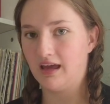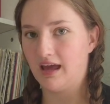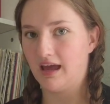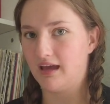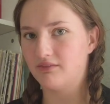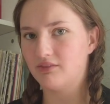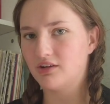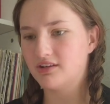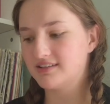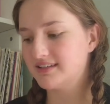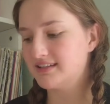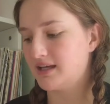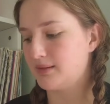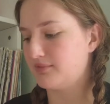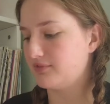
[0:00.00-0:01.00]
have not seen
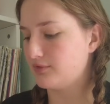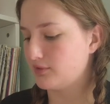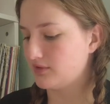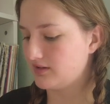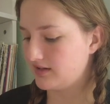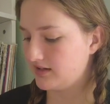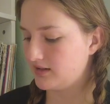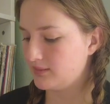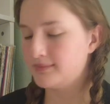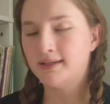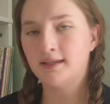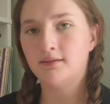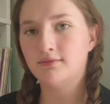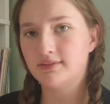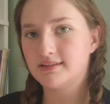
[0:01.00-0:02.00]
that before, and I
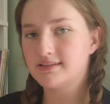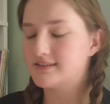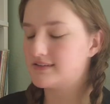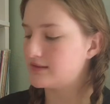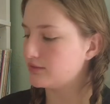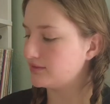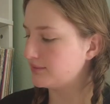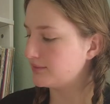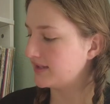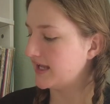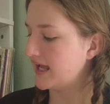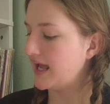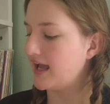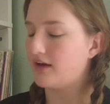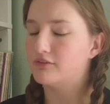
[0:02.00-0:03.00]
believe this is the only one I
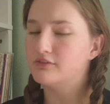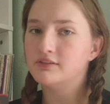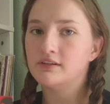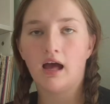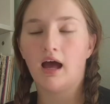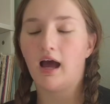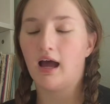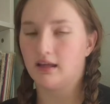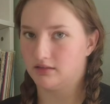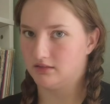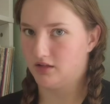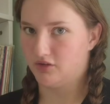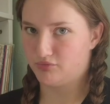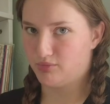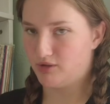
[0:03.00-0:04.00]
have. I
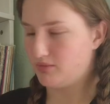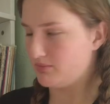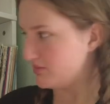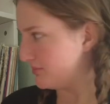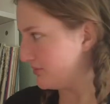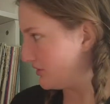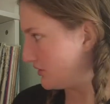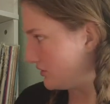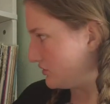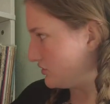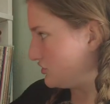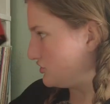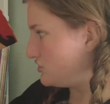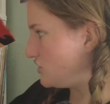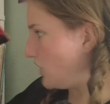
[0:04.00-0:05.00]
love Bob's Burgers.
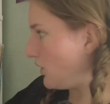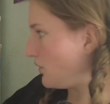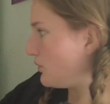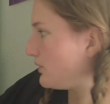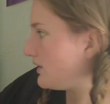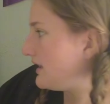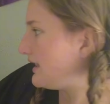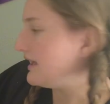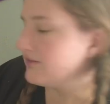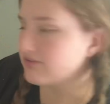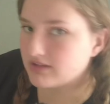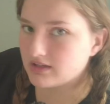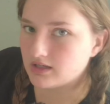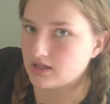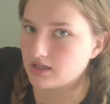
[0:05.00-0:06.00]
Don't
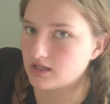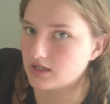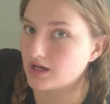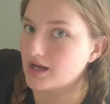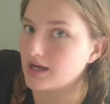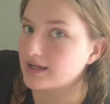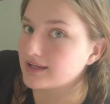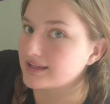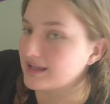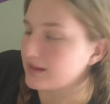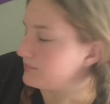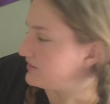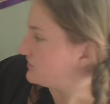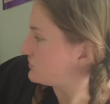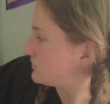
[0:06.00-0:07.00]
even get
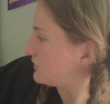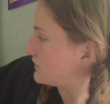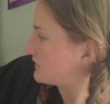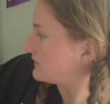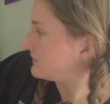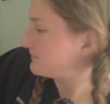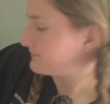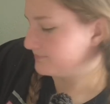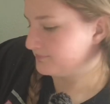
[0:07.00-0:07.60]
me started.